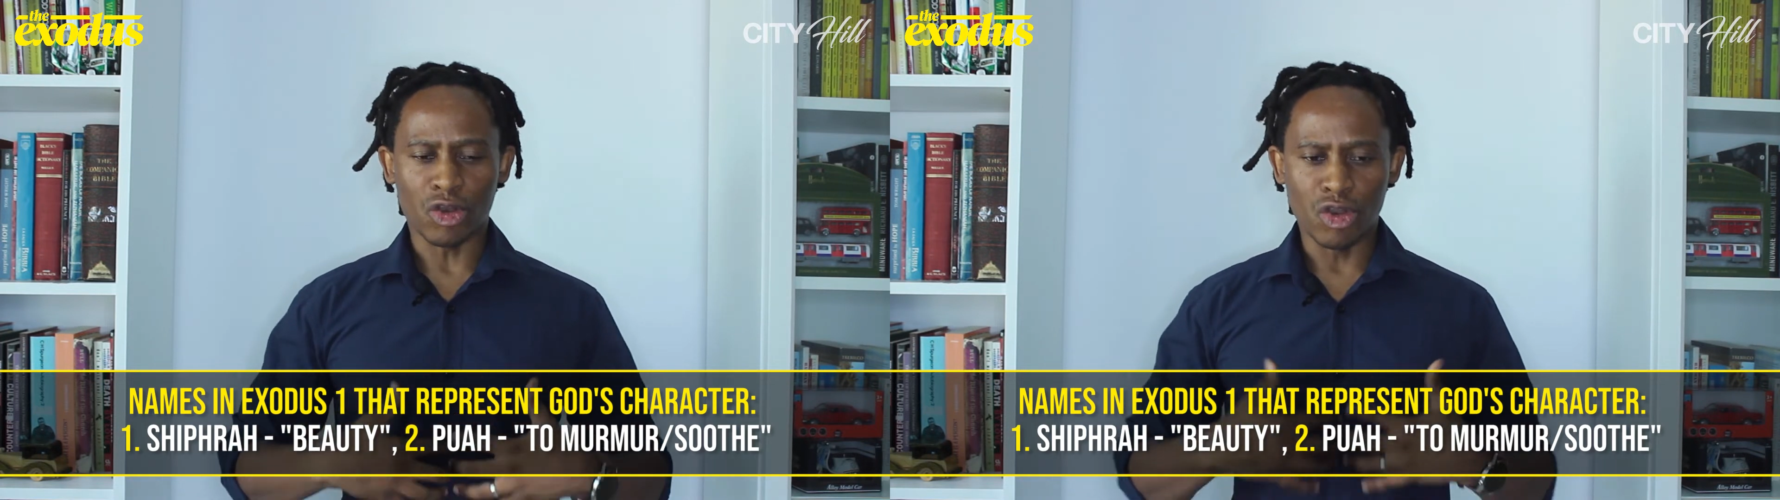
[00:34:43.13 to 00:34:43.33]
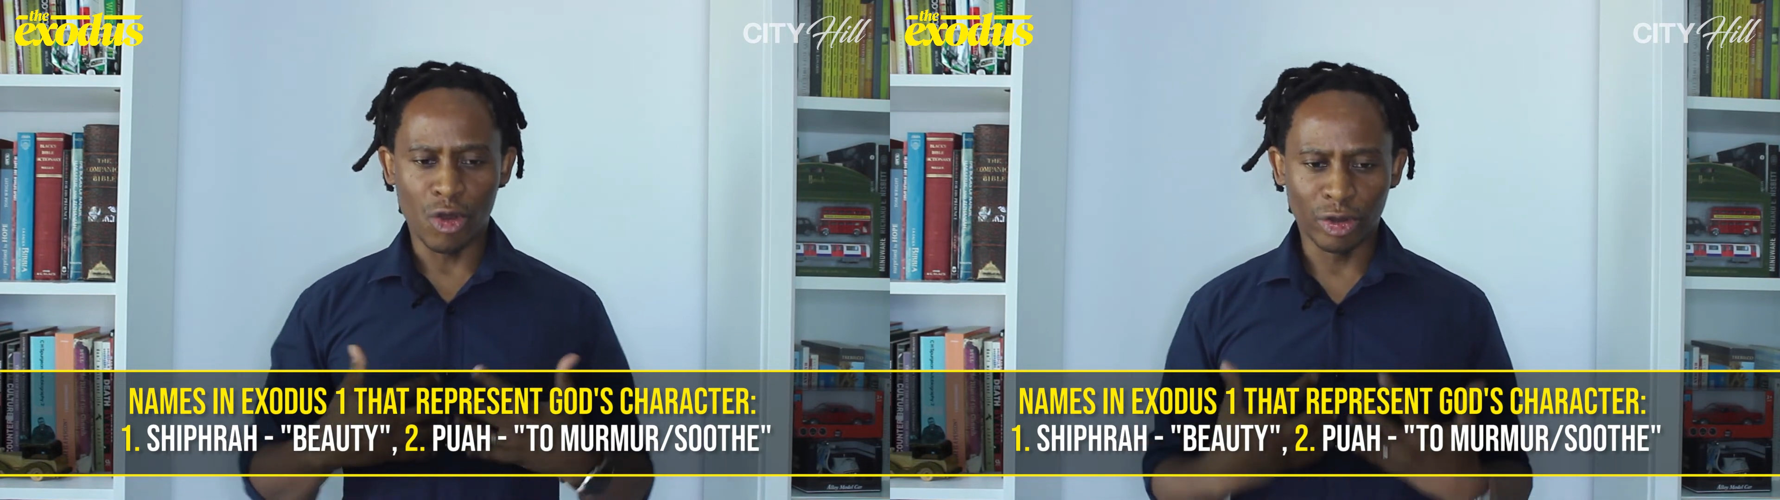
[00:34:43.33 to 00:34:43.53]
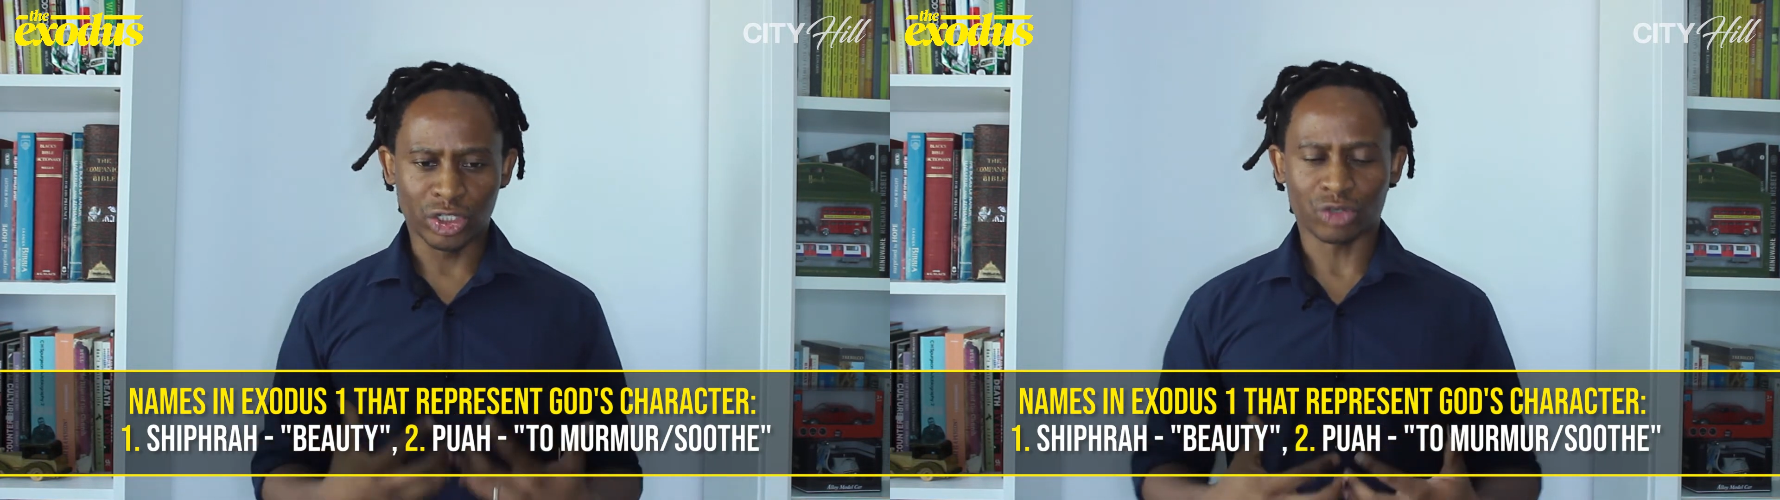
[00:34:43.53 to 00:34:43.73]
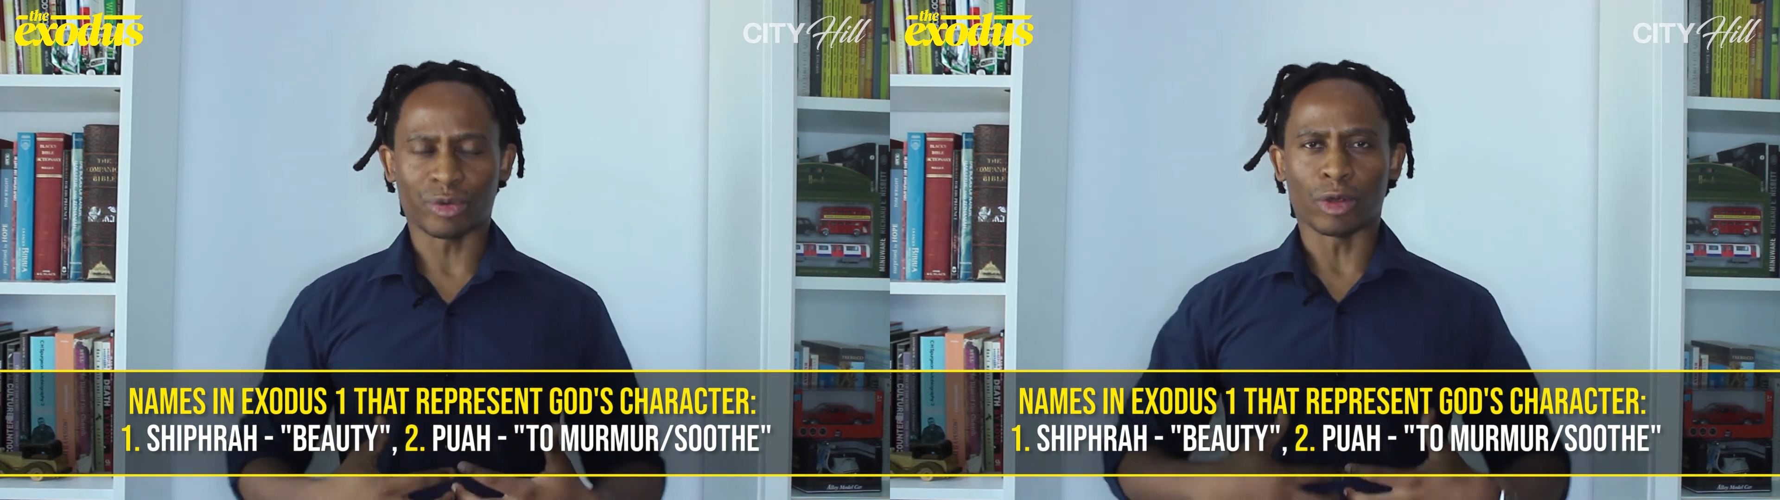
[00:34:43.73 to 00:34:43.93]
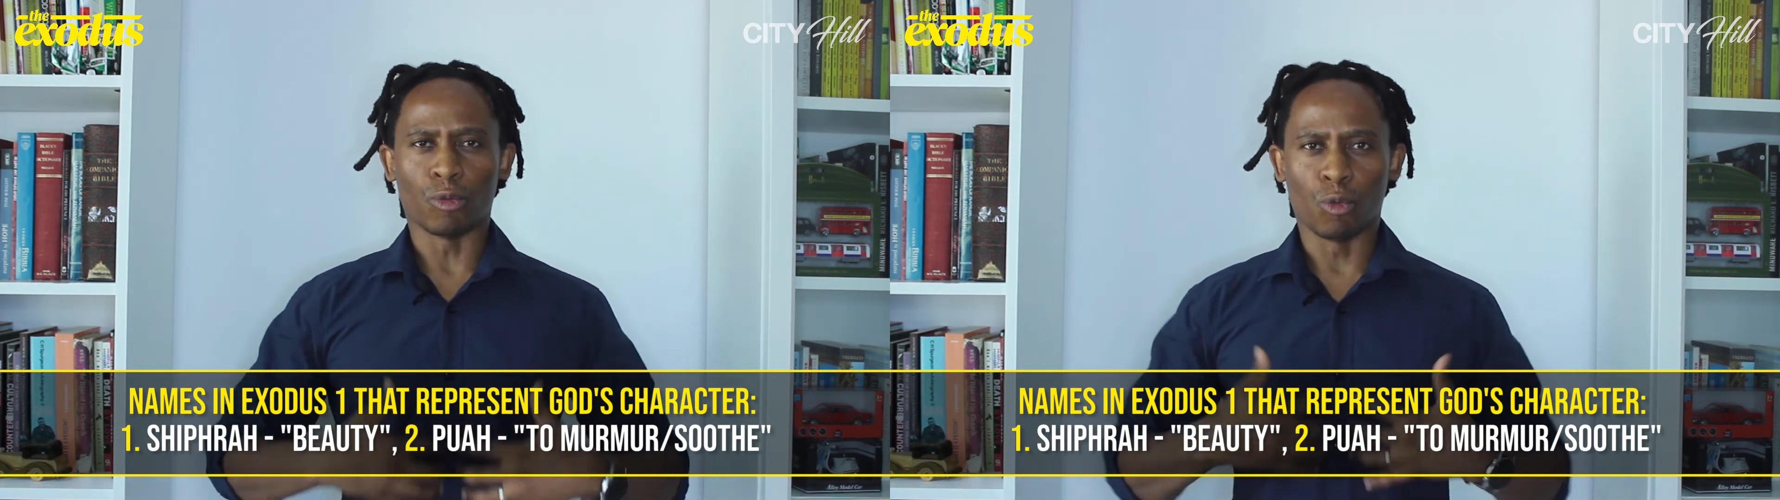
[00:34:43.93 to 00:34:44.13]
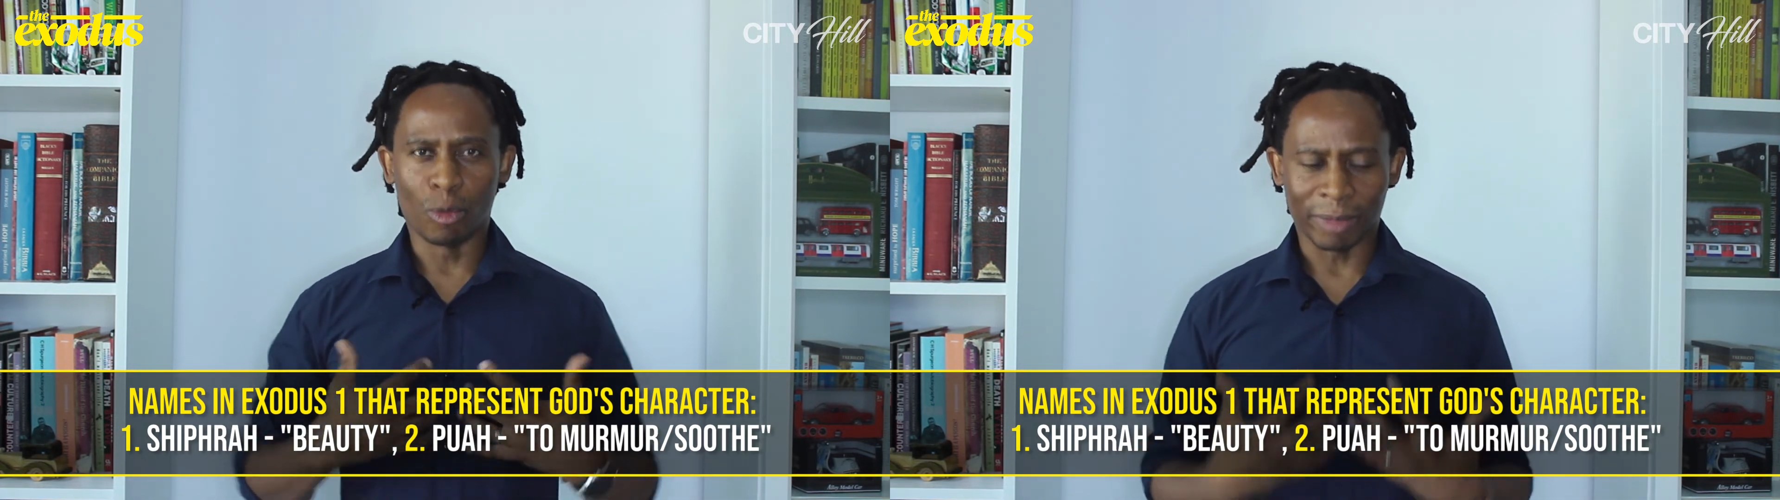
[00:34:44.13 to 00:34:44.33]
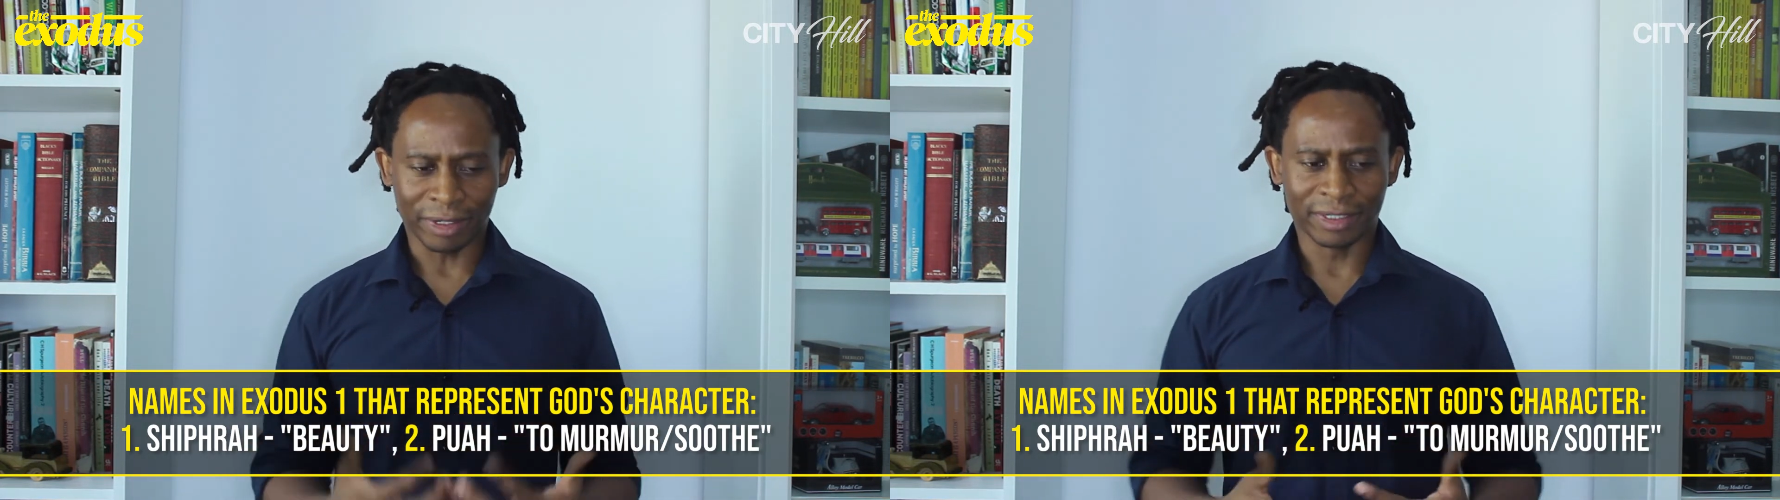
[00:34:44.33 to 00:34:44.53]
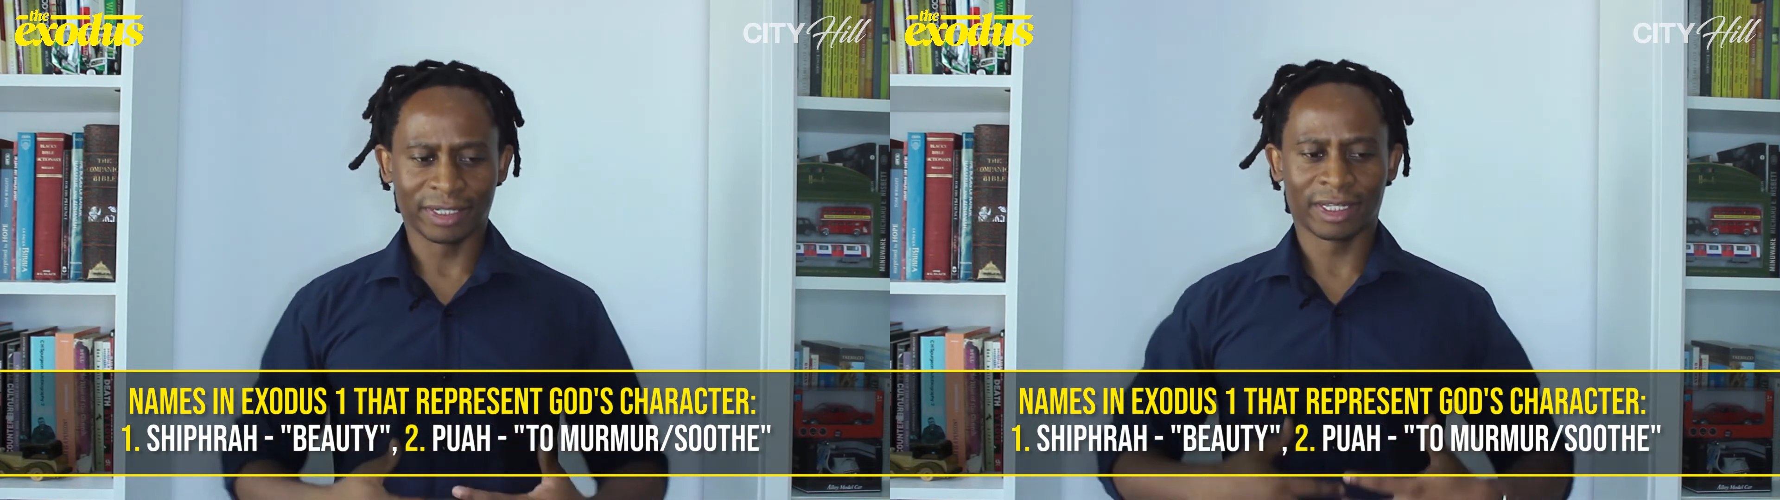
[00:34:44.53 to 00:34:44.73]
nurturing
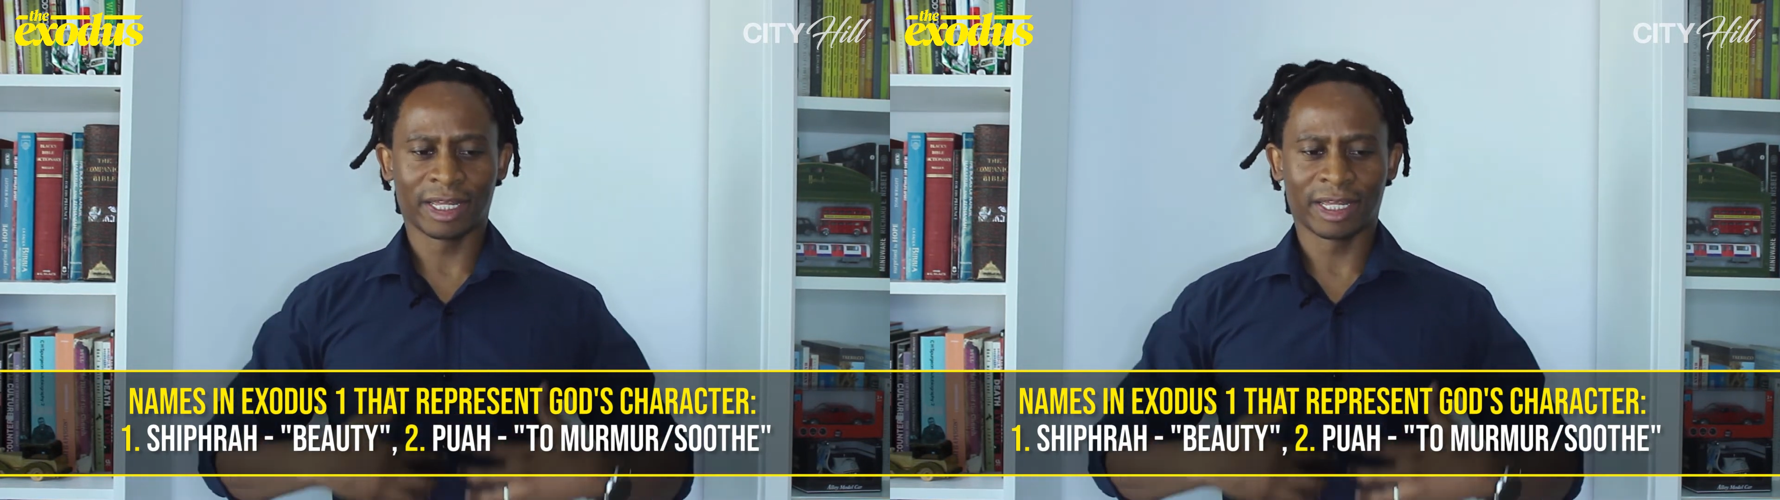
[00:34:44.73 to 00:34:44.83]
woman